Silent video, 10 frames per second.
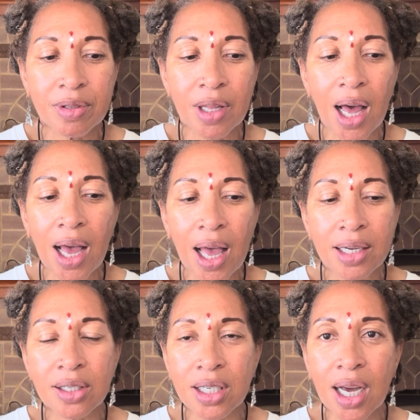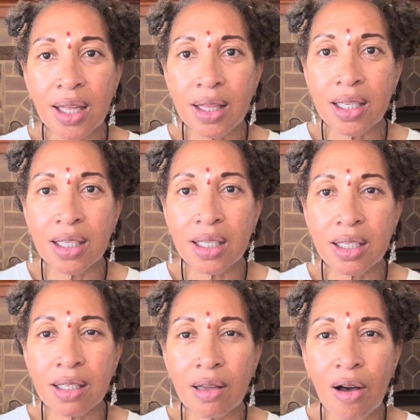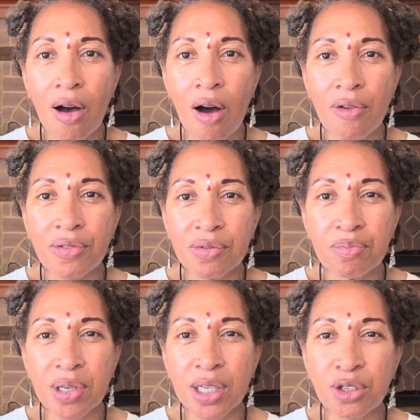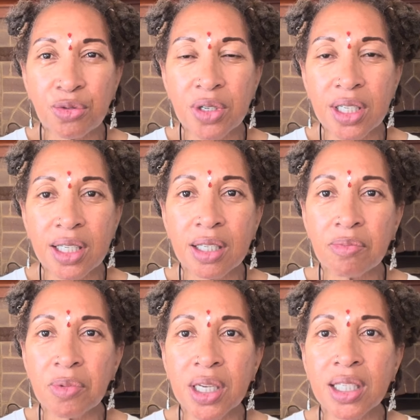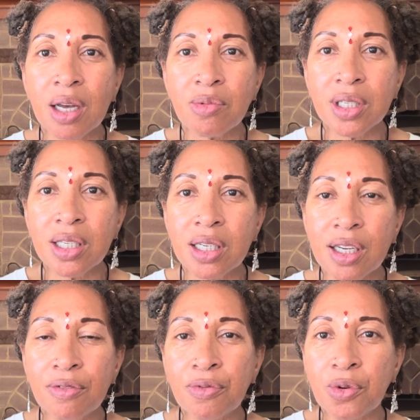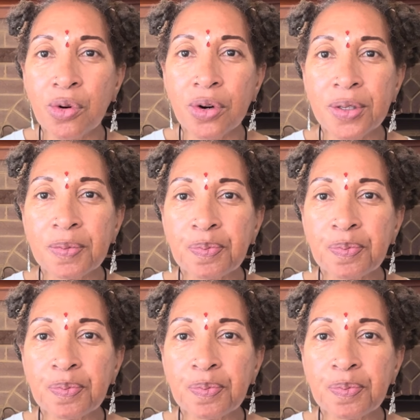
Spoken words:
I actually got this off of Pinterest because I was looking for